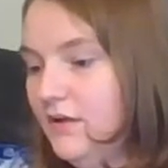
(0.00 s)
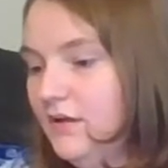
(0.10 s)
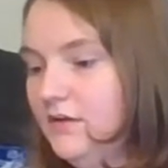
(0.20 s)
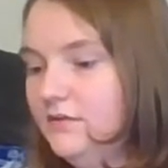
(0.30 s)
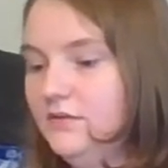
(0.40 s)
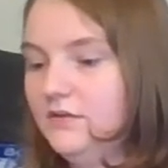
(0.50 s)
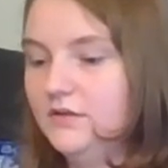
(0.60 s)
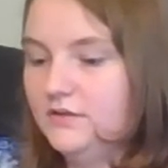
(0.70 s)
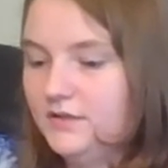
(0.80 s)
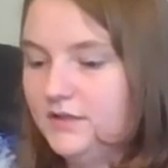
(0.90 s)

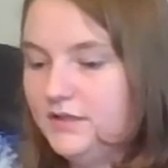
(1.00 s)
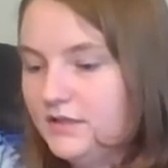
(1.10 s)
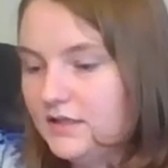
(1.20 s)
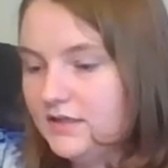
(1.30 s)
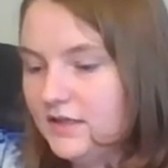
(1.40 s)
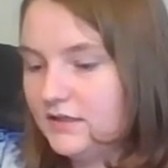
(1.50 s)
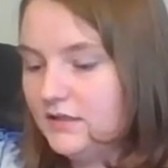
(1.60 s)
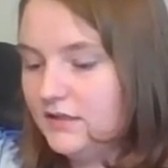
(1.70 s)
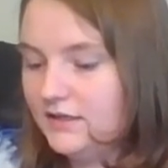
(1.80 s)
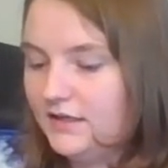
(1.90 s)
Alright, get that
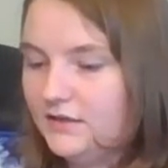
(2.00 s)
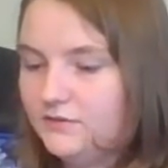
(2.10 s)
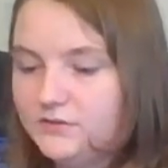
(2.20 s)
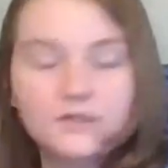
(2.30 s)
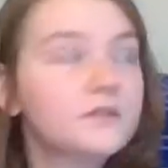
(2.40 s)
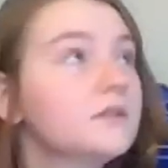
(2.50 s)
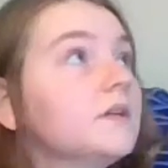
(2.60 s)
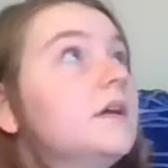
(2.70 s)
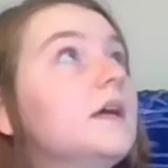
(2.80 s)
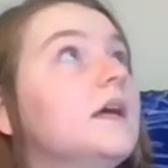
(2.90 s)
cut out.
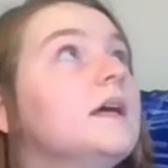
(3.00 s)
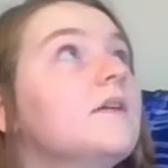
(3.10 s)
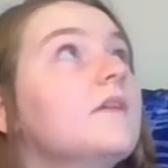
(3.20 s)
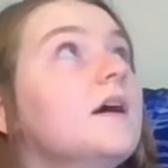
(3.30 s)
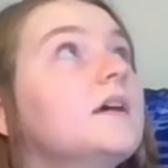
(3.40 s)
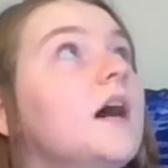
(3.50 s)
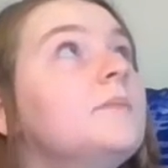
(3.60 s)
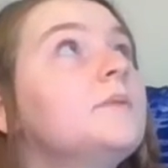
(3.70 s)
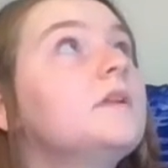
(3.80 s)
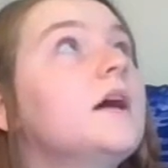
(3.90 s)
And I've got a
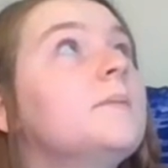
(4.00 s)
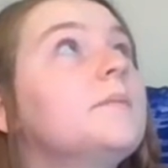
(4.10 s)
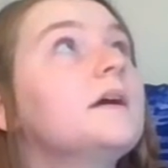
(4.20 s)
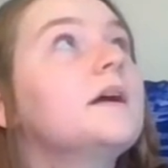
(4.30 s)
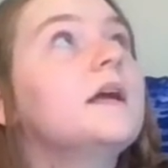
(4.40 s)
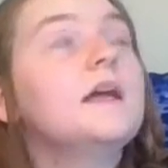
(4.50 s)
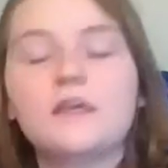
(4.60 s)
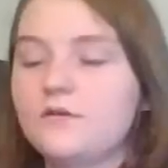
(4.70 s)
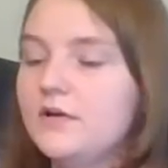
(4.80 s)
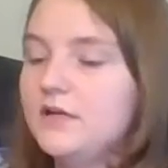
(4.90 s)
couple up there
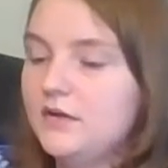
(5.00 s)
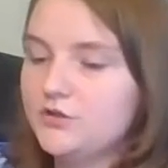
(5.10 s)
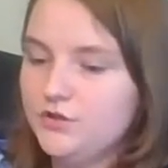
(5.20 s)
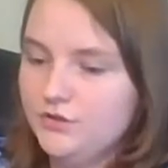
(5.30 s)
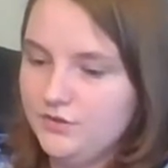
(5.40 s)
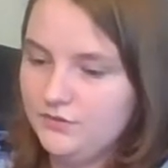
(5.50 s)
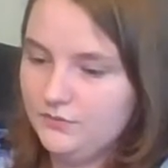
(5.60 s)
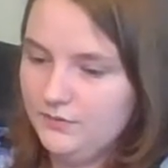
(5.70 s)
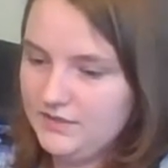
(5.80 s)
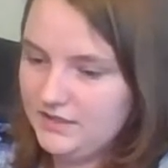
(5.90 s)
hanging right now. I'll show you
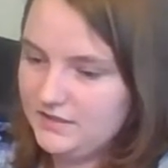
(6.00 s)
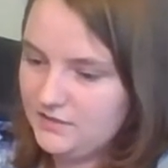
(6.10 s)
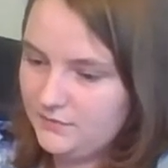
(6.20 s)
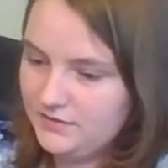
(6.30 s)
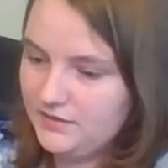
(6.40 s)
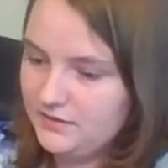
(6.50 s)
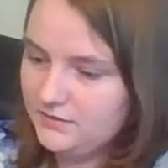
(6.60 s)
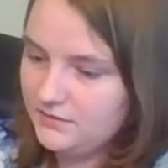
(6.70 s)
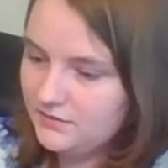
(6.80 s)
once I get this one done.